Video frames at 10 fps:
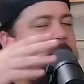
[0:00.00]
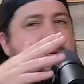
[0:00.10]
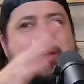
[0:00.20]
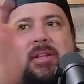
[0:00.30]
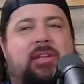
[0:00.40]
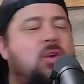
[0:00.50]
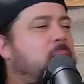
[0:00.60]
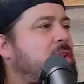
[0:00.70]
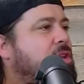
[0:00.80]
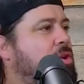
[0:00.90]
everybody
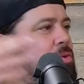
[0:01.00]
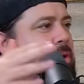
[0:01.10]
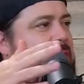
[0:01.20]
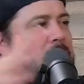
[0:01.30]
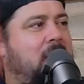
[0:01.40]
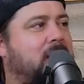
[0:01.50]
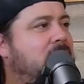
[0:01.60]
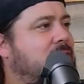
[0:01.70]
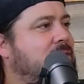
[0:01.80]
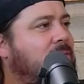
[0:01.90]
nobody knew what they wanted
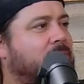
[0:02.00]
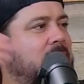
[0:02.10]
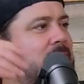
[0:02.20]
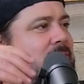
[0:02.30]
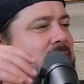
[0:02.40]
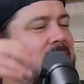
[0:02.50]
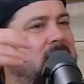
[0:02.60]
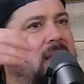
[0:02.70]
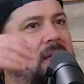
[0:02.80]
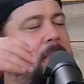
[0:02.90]
to do and it was just like
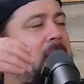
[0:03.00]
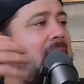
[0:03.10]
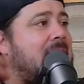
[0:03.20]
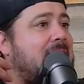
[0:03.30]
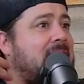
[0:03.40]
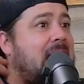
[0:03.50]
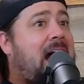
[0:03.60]
yeah but i